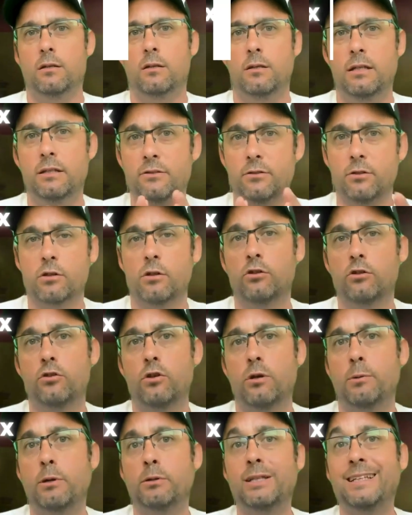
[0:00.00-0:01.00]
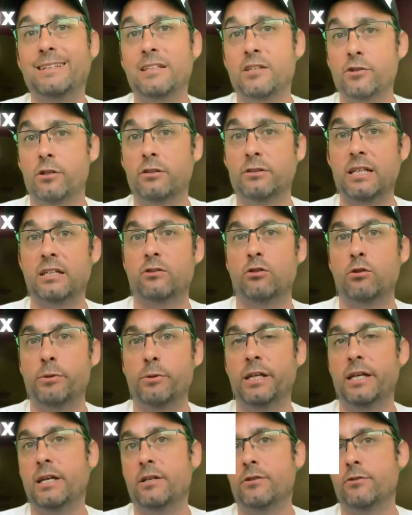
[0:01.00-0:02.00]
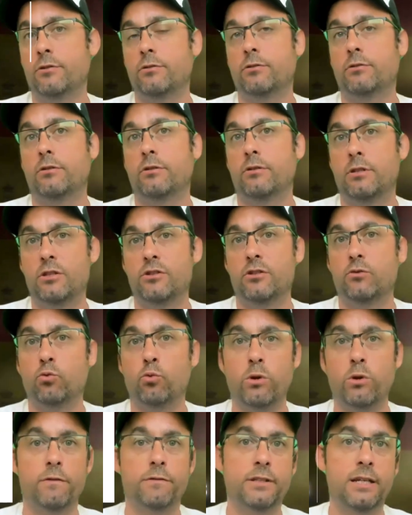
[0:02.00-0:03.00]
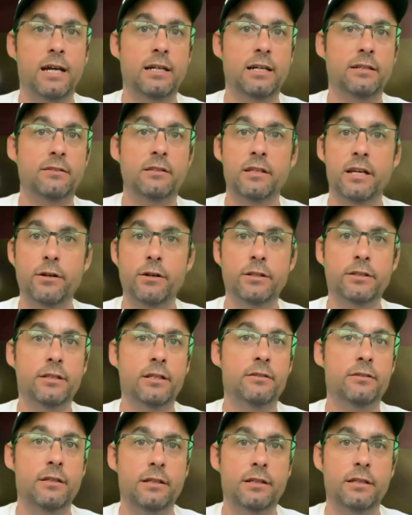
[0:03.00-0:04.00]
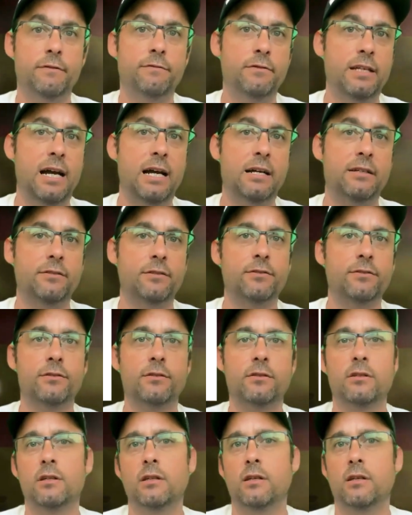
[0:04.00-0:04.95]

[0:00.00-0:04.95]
Let's talk also about additional tax obligations, such as wealth tax, inheritance, and gift taxes.